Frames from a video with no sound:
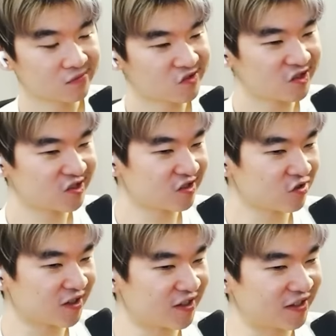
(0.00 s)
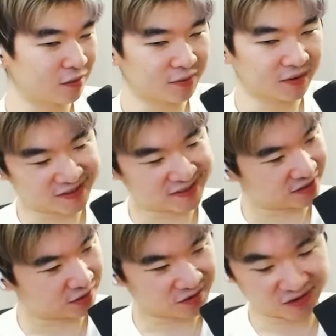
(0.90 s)
She's just trying to help, but this is
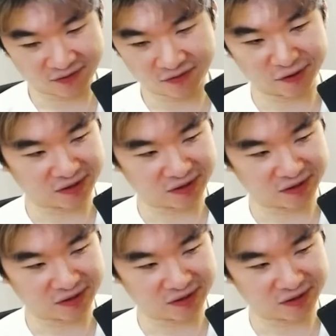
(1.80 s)
also not very